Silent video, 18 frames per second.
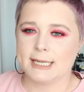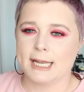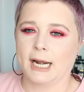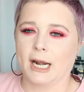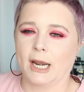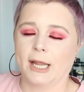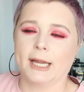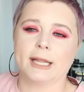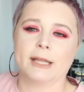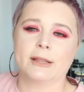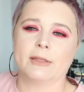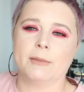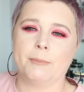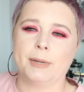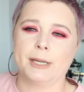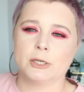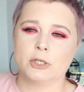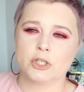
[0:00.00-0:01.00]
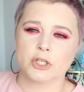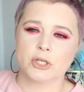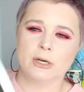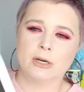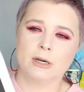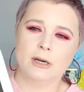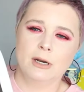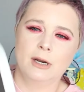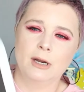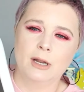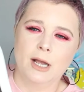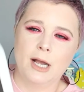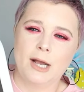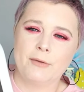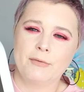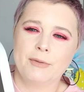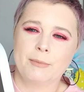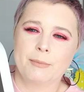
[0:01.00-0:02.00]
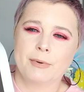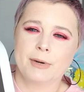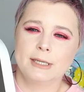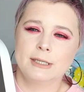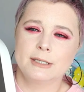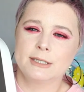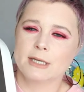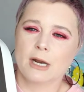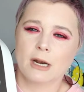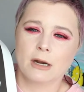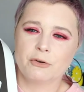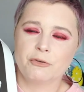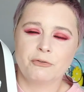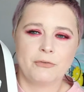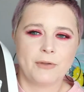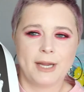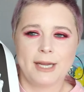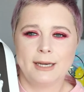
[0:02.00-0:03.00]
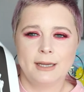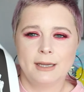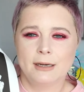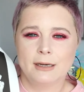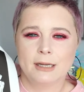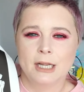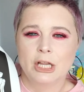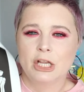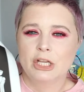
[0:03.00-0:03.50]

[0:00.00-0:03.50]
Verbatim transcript: And like the picture of the prints aren't faded.